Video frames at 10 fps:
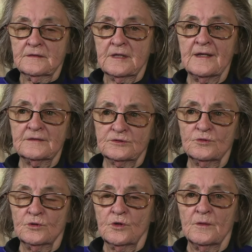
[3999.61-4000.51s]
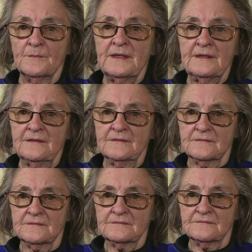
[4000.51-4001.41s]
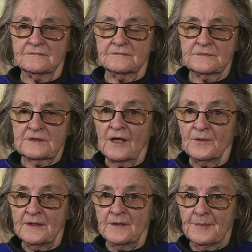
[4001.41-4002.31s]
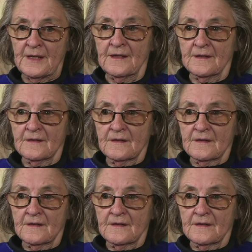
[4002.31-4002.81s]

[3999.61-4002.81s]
That sort of got me going a bit,